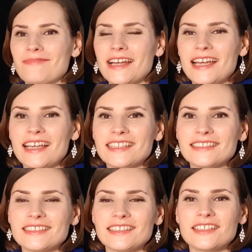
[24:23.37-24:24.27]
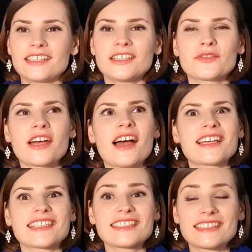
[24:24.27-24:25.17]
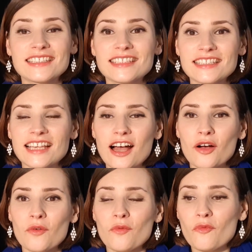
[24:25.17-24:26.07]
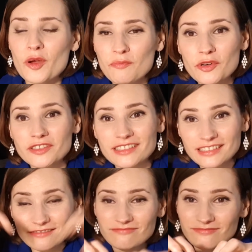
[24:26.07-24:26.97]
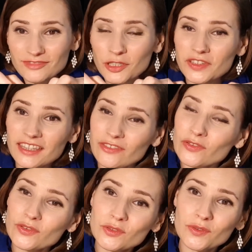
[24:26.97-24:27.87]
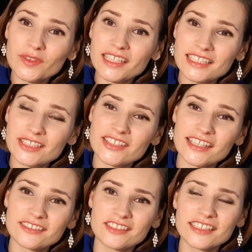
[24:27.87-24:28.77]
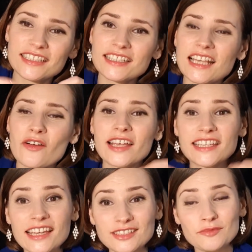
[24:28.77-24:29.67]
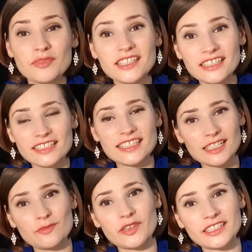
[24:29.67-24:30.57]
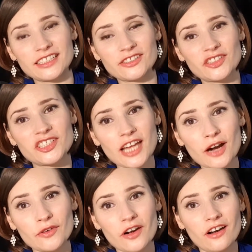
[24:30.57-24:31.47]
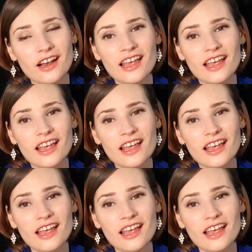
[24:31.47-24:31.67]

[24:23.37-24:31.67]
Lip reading: And you guys, this is how we put the two things together. This is how I get to be there celebrating her shower.